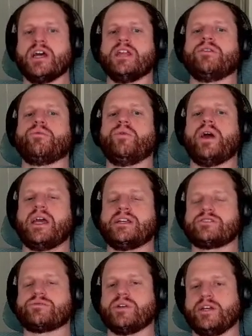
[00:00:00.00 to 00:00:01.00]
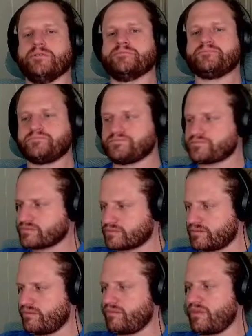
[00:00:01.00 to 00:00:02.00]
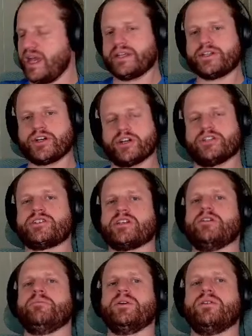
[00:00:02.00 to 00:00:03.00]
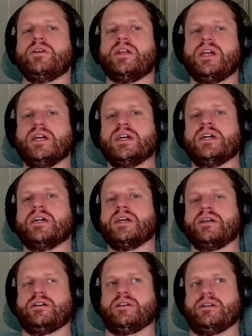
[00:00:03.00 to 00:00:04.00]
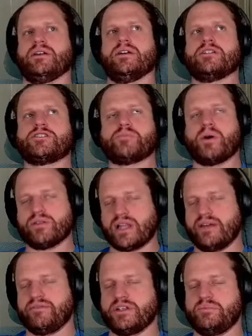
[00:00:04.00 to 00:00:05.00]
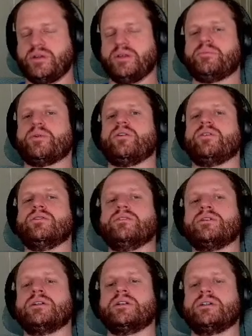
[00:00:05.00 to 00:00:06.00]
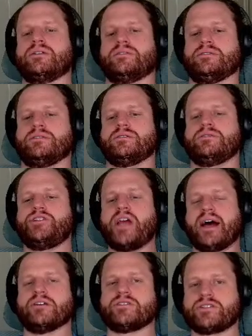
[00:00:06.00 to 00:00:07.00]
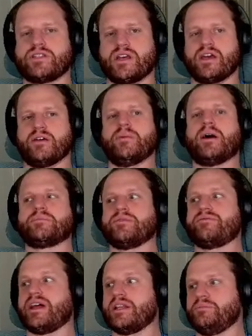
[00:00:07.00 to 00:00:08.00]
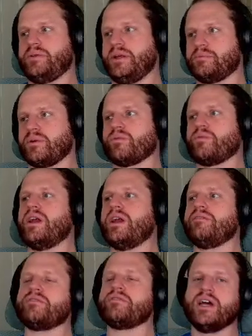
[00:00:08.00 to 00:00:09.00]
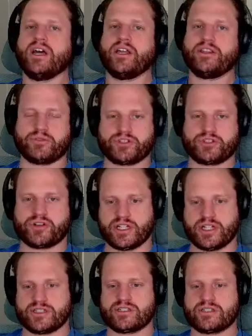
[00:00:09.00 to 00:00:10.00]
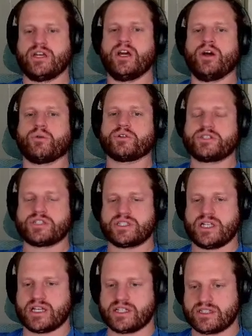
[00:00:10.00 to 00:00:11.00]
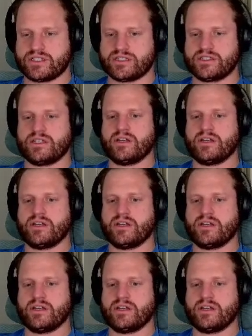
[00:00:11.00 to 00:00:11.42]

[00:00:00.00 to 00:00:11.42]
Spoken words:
the ways we encouraged the community, spoke life into people, challenged them, helped develop people? What if the retreats were 6